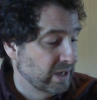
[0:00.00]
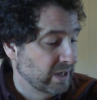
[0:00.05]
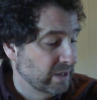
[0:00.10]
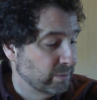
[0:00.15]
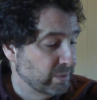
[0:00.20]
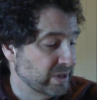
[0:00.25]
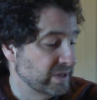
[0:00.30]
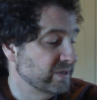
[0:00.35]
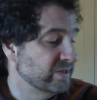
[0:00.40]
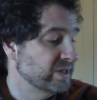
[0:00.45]

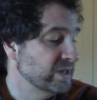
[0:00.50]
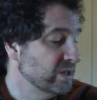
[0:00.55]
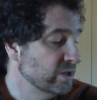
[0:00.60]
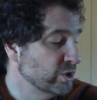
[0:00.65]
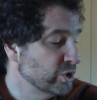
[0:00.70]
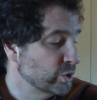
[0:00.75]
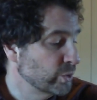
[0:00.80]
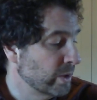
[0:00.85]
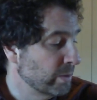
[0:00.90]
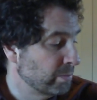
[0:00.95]
But as the
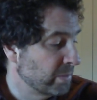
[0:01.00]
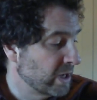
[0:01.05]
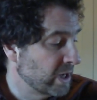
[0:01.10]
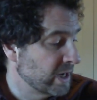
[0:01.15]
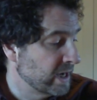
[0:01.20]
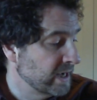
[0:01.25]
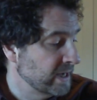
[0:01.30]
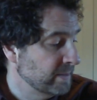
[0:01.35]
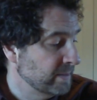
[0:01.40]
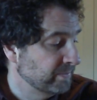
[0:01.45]
years went
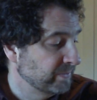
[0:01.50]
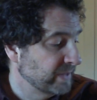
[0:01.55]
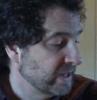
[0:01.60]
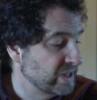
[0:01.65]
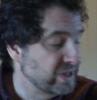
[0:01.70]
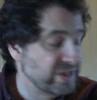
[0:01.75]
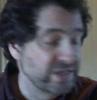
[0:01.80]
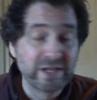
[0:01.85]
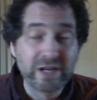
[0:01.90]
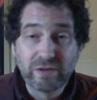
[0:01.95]
by and
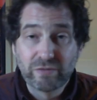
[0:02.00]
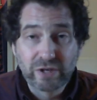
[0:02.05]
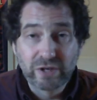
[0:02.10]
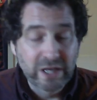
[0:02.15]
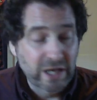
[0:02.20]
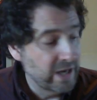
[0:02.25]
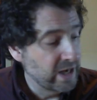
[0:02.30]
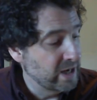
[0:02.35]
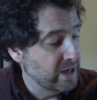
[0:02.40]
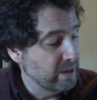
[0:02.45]
she never
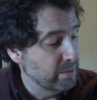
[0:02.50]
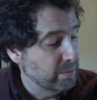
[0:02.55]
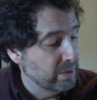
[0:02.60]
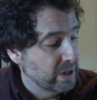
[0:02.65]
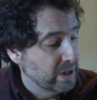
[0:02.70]
came,